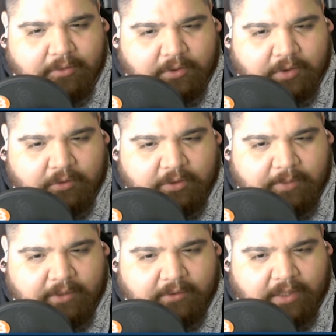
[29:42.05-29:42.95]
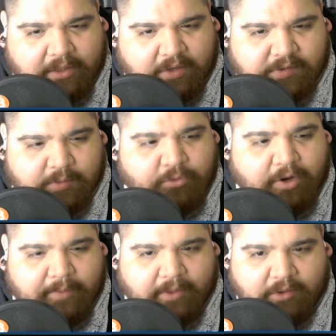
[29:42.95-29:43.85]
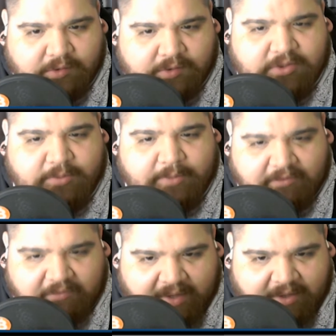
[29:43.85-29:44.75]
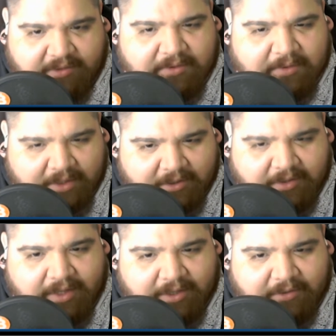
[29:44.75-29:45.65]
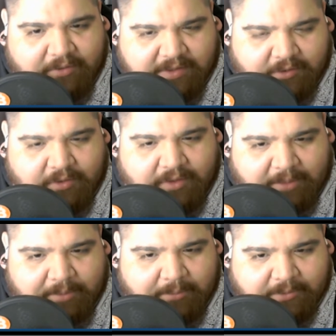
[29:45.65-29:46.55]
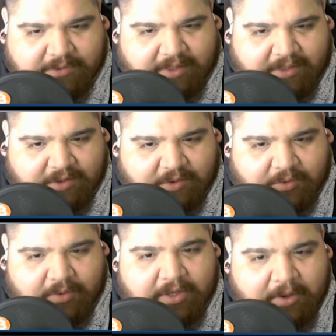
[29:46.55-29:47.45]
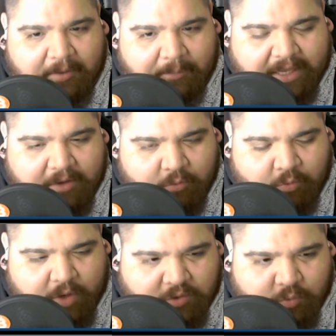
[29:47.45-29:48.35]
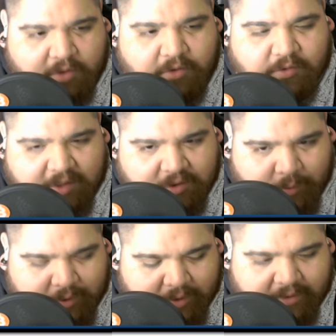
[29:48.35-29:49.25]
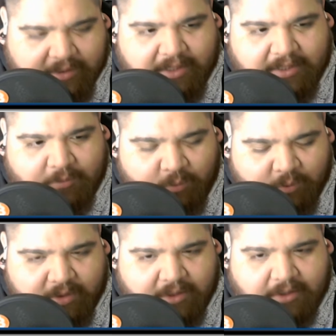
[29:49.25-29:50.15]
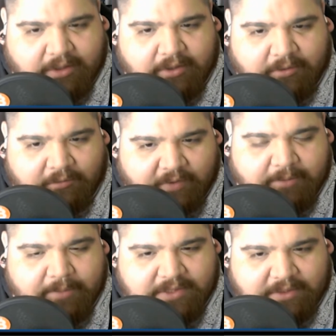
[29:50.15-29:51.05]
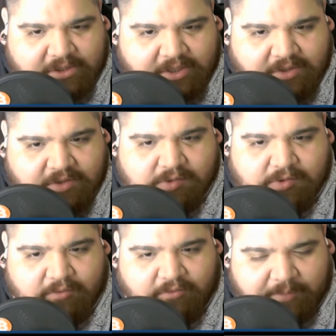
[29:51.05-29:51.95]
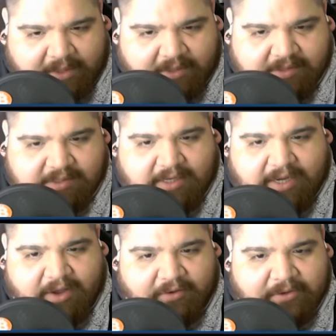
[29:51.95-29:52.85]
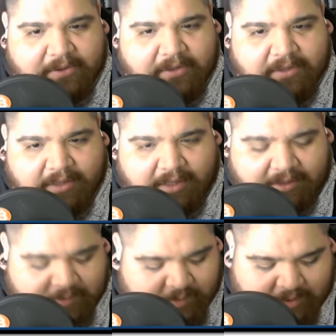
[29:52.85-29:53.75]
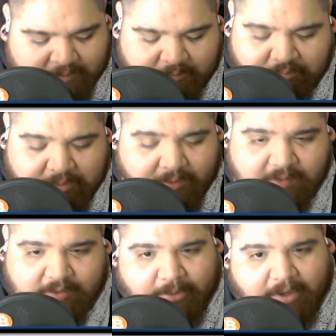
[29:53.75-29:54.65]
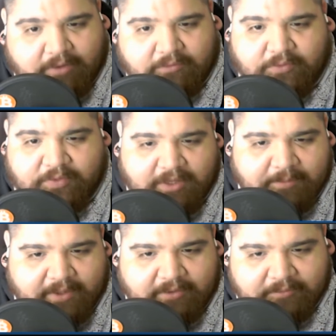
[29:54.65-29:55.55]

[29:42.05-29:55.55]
You know what I mean? It also brought me closer to my faith in a lot of ways. I know a lot of people say that too, but it's one of those things where it really fundamentally changes you from the inside out. And Bitcoin's a powerful thing, man.